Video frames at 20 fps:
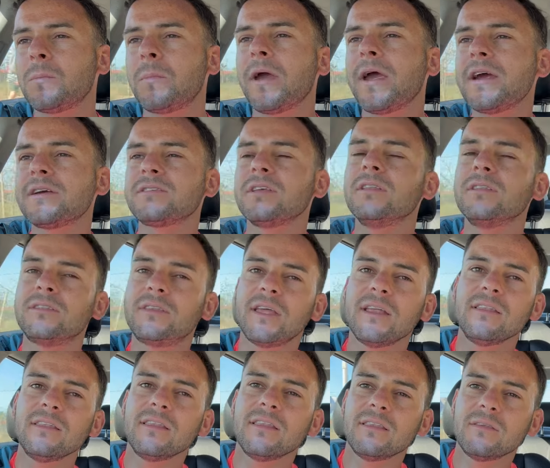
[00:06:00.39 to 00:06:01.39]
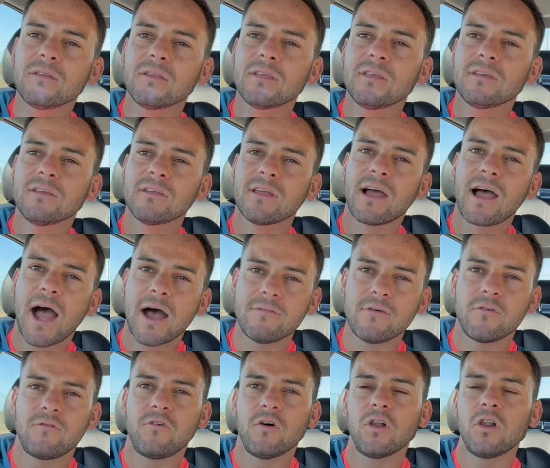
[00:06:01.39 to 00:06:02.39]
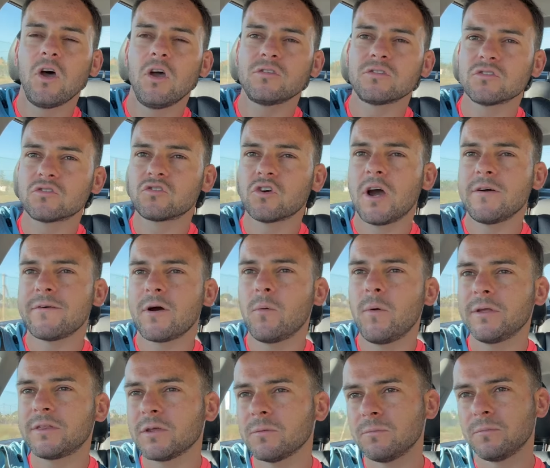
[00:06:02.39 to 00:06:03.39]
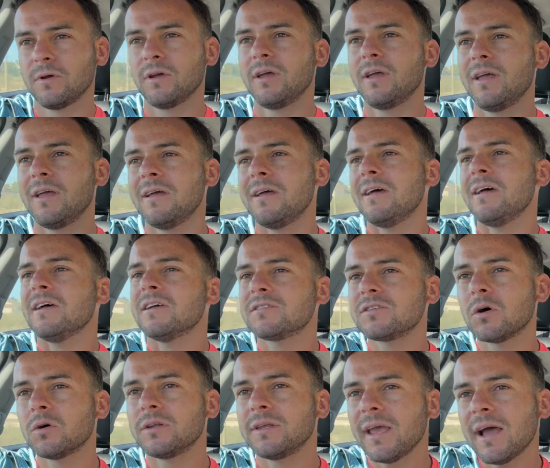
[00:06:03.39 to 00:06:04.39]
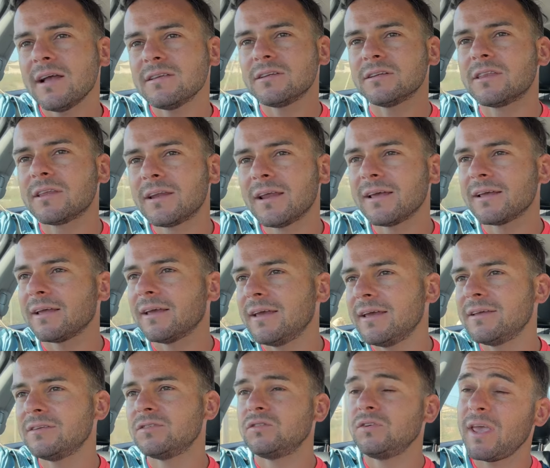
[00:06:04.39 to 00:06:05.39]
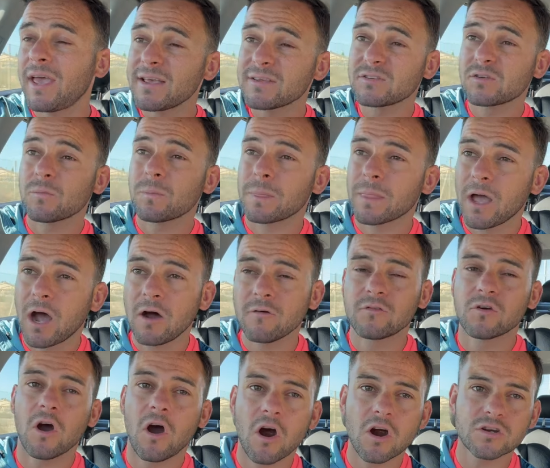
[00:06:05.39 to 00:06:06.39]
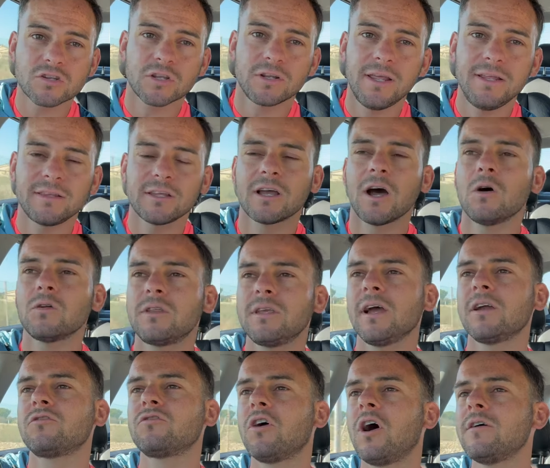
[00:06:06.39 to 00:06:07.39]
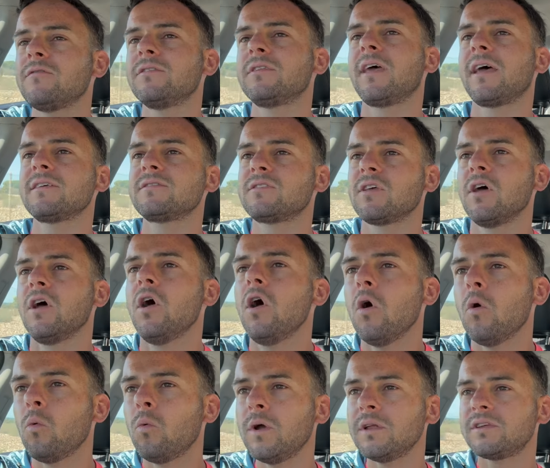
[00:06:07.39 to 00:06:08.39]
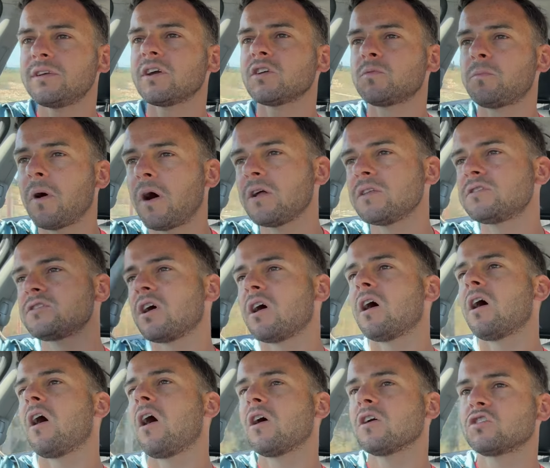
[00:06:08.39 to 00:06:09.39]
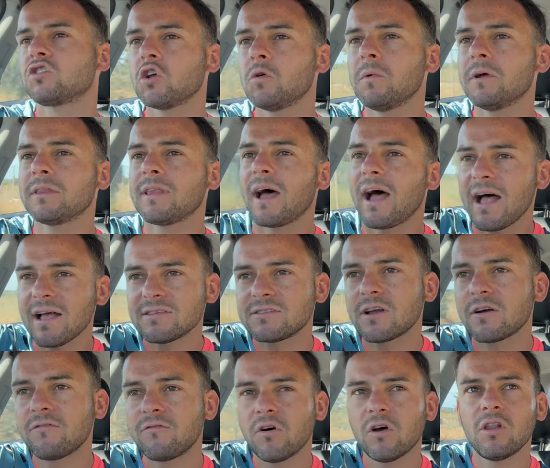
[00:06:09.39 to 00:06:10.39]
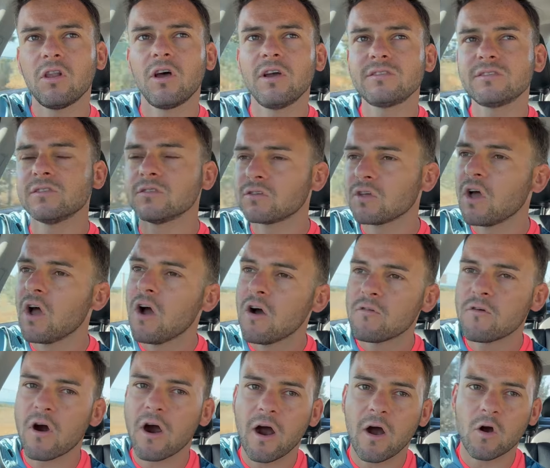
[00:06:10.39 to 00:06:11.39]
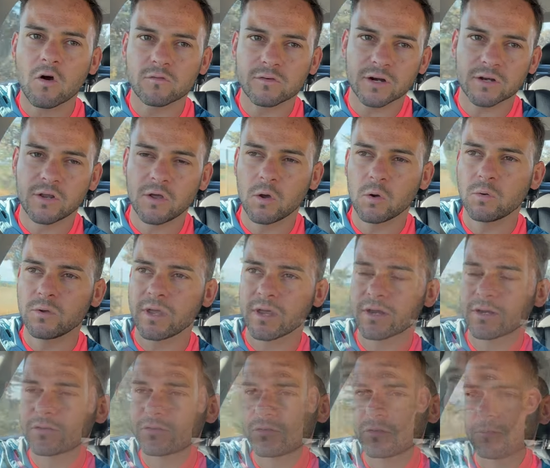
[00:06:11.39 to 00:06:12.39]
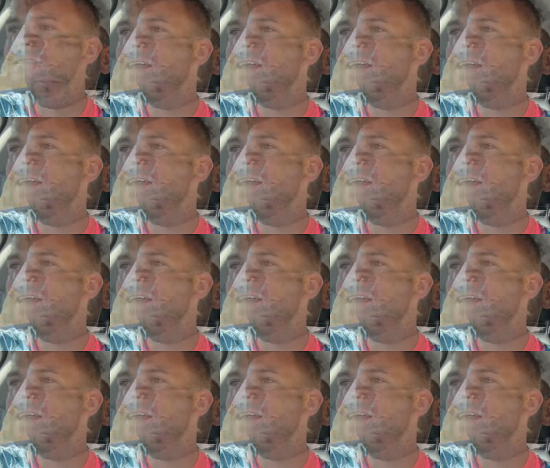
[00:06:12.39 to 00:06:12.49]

person didn't have a full license driver with them. So the answer to that is yes, of course you need to go to your driving test with your sponsor or someone that has their full license for over 2 years.